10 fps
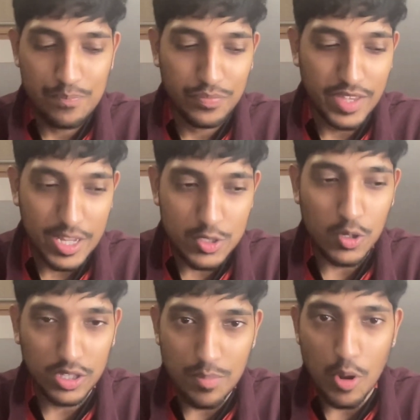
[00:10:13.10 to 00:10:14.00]
He
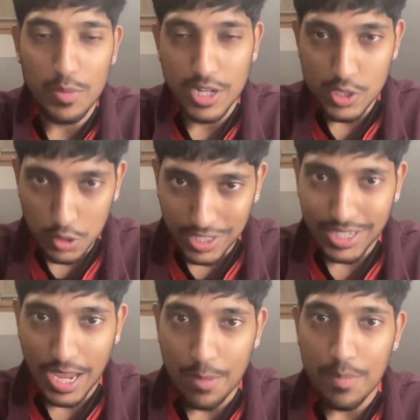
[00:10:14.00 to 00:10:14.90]
took the moment, he took the
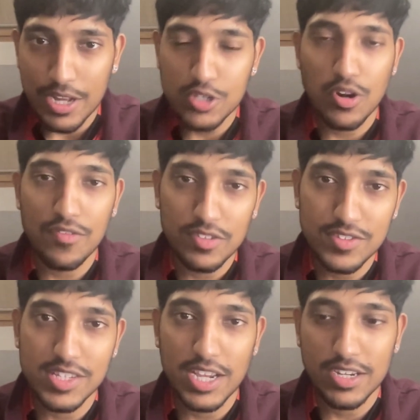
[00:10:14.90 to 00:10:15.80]
game by the scruff of
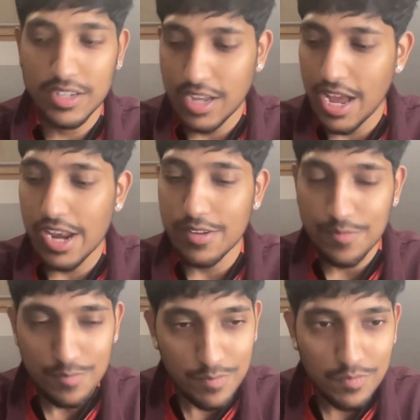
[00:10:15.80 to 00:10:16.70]
his neck and
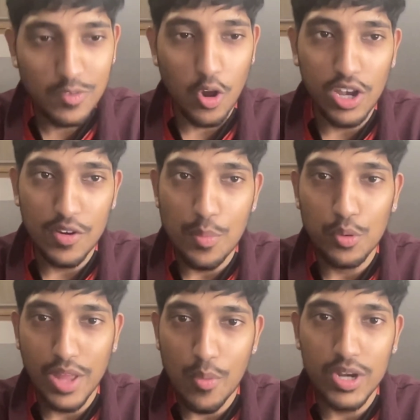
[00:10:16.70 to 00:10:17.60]
got
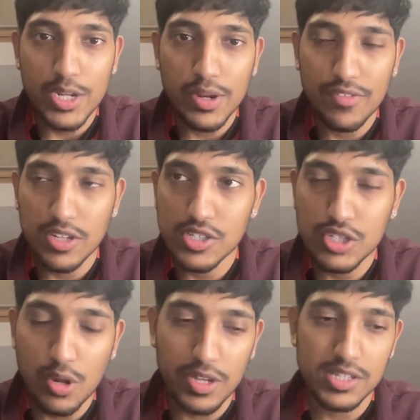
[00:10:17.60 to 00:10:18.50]
Liverpool that 1-0 advantage
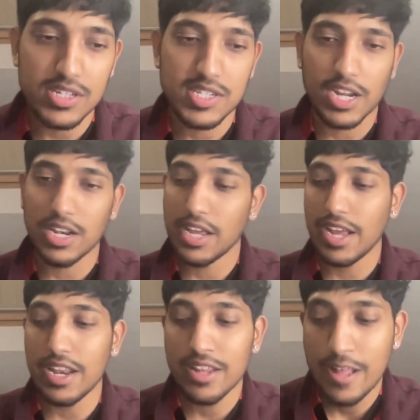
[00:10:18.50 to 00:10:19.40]
going into the second leg.
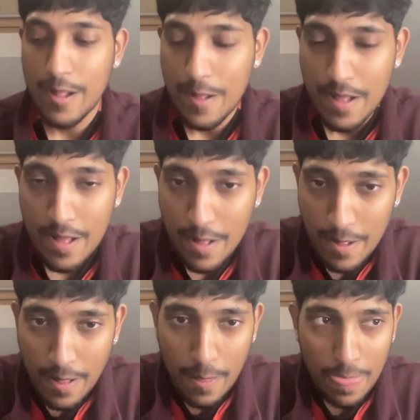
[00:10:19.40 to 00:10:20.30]
And
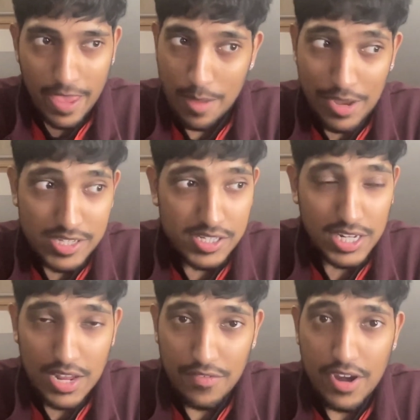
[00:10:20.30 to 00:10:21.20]
it makes us
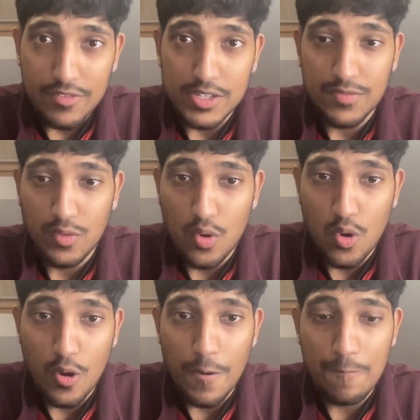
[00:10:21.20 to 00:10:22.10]
clear favourites for